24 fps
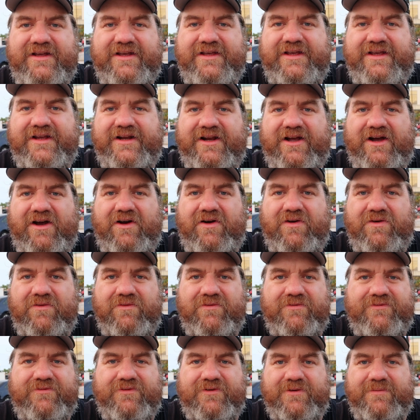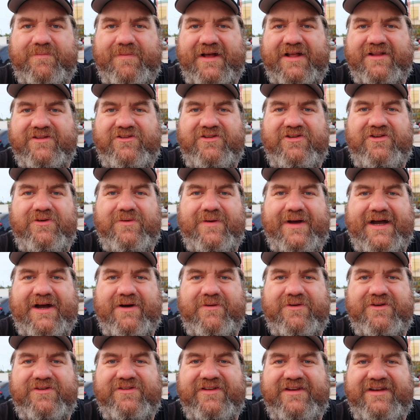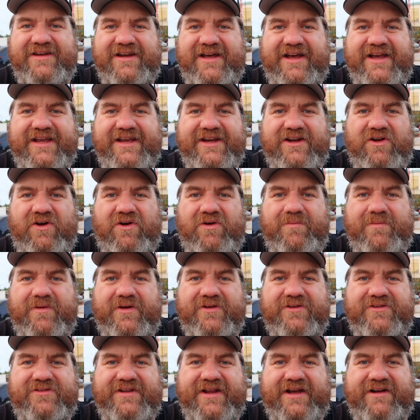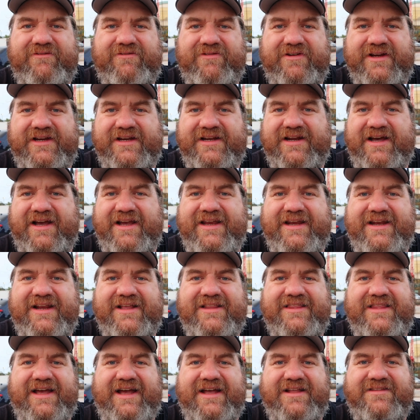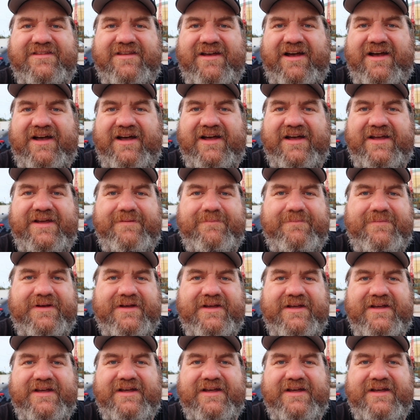you know, for about 2 hours a night, almost every night at that time.